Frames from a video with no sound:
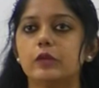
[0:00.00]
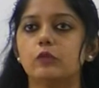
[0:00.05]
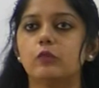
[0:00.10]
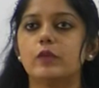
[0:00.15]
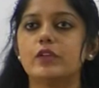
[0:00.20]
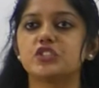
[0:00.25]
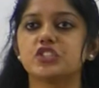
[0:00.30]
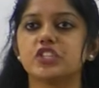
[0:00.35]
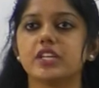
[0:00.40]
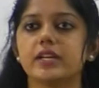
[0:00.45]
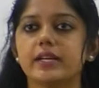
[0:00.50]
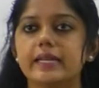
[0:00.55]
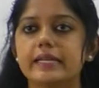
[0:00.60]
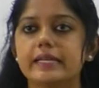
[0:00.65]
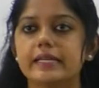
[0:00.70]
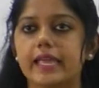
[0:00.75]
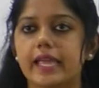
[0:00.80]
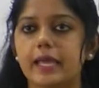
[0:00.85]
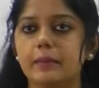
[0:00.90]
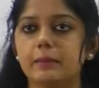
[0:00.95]
In which year
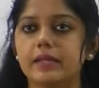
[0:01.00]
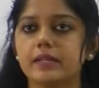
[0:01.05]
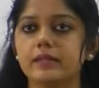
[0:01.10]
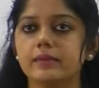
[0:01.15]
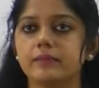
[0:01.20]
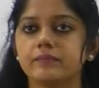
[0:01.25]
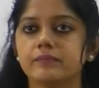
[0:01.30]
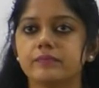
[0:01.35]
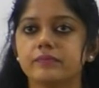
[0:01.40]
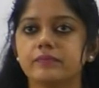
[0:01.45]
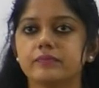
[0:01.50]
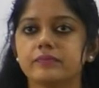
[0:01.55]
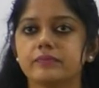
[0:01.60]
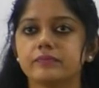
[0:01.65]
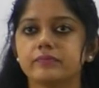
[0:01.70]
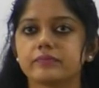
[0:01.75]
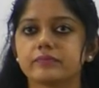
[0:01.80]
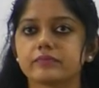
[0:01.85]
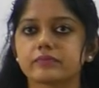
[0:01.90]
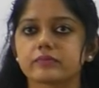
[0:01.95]
it came in?
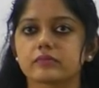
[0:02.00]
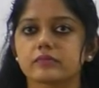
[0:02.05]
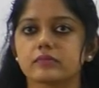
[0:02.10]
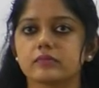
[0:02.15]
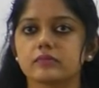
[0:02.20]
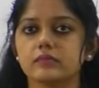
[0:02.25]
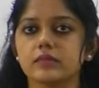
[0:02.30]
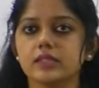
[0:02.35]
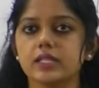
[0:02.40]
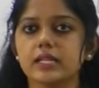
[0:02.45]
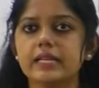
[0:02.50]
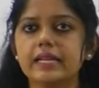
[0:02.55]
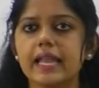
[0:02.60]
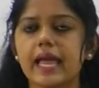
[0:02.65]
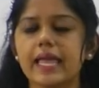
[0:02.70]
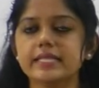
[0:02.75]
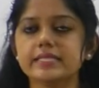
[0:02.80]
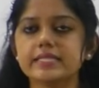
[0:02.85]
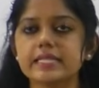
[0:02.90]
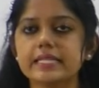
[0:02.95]

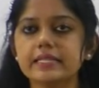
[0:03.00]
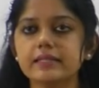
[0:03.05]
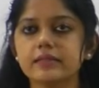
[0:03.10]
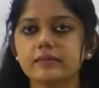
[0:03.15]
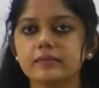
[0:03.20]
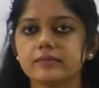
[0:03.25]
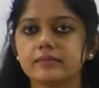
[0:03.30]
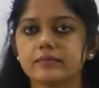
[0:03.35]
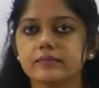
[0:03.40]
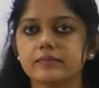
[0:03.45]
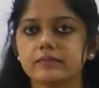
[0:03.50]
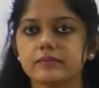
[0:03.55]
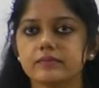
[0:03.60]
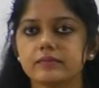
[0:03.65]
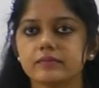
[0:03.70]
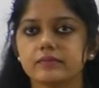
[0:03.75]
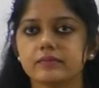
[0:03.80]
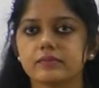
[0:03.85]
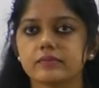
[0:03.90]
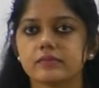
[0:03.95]

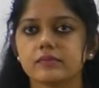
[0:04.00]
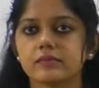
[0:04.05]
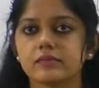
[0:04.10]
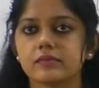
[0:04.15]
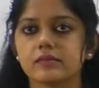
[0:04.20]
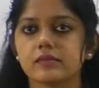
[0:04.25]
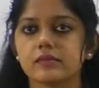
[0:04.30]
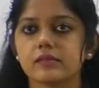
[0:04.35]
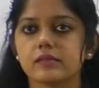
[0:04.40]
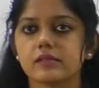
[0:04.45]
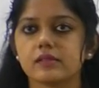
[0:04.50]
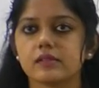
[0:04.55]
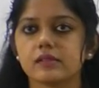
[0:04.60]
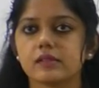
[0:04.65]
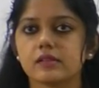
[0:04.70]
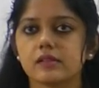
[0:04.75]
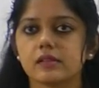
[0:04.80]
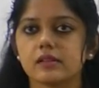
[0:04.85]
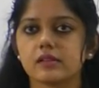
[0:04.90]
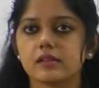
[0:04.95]

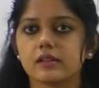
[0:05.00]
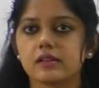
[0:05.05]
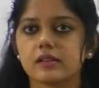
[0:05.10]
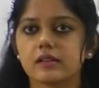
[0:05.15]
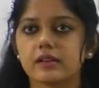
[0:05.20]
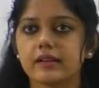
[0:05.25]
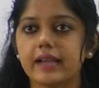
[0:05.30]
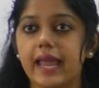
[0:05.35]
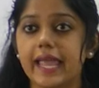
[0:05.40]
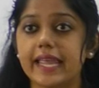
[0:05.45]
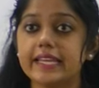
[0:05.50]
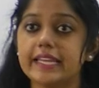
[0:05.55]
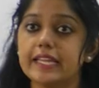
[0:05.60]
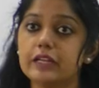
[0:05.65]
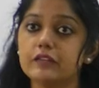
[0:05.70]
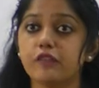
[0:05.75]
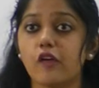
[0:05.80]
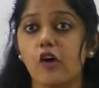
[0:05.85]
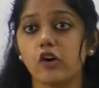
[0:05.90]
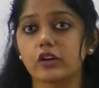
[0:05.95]

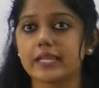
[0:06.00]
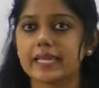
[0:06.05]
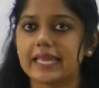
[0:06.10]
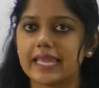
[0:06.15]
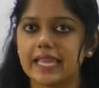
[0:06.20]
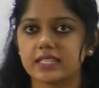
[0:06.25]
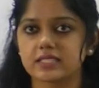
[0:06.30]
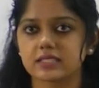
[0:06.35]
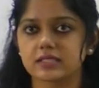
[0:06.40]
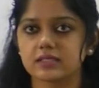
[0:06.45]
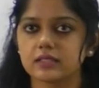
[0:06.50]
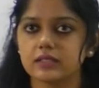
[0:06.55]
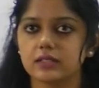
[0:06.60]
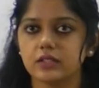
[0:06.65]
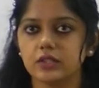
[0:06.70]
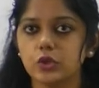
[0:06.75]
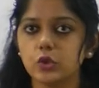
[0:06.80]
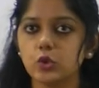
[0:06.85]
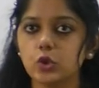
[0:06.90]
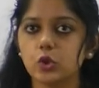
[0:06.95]
1948.
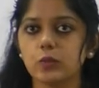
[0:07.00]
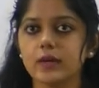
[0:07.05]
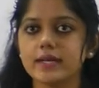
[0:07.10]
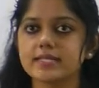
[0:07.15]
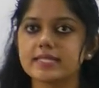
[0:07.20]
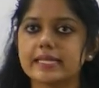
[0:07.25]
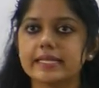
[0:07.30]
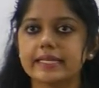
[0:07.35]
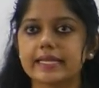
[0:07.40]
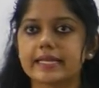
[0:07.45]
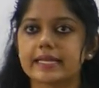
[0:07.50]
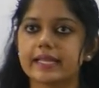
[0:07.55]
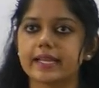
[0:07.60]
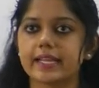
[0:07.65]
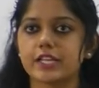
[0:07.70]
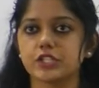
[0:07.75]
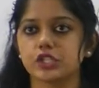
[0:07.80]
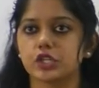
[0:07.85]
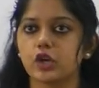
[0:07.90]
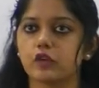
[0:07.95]
Universal
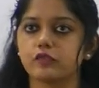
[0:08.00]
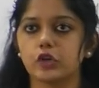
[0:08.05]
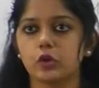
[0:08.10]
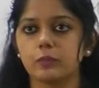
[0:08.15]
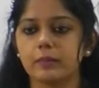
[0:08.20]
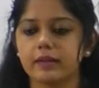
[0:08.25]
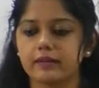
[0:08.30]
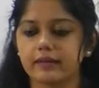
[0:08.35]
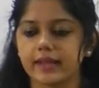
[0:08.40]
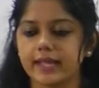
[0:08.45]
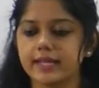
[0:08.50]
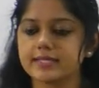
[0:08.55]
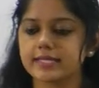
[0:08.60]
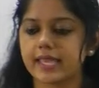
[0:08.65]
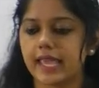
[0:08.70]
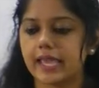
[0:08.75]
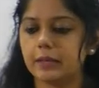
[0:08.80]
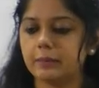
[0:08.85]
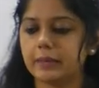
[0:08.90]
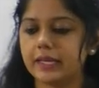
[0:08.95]
Declaration of Human Rights
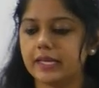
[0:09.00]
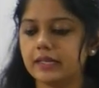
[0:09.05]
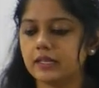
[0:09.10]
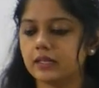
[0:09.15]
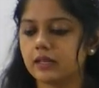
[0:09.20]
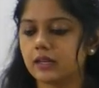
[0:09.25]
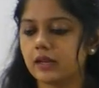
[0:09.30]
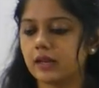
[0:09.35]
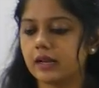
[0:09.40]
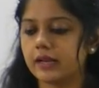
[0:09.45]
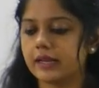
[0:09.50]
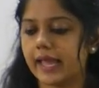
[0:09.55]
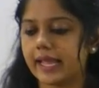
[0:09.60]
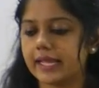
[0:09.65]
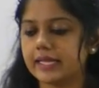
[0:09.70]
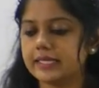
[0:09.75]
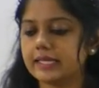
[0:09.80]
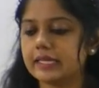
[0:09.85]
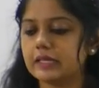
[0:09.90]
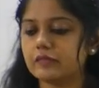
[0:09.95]
came in
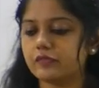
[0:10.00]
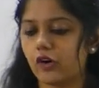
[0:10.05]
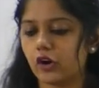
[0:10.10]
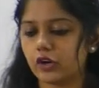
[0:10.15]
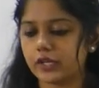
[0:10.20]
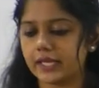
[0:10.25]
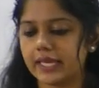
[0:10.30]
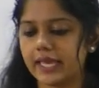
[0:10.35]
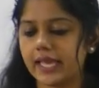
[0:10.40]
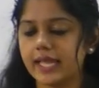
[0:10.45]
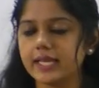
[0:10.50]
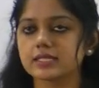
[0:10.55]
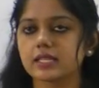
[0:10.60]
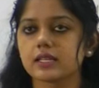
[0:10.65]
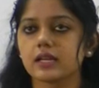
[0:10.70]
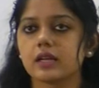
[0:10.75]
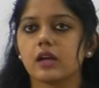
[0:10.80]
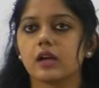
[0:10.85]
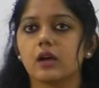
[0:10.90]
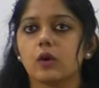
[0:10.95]
1948.
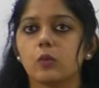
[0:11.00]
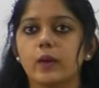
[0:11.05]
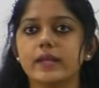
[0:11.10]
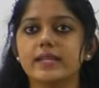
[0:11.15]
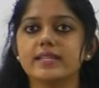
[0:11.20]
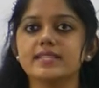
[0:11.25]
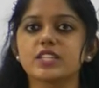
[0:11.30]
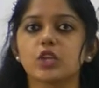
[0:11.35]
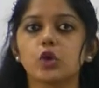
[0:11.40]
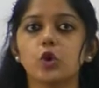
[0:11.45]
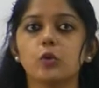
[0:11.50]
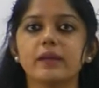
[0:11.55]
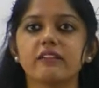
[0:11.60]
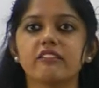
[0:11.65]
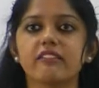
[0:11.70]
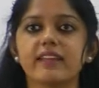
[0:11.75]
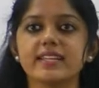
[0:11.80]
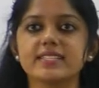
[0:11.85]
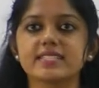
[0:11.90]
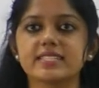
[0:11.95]
When is Human
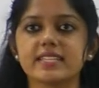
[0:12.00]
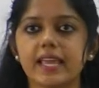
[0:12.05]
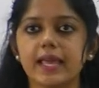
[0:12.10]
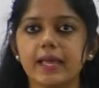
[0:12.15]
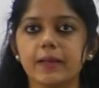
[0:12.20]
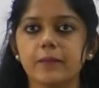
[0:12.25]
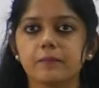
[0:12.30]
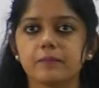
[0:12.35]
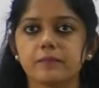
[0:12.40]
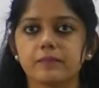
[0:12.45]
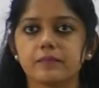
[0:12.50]
Rights Day?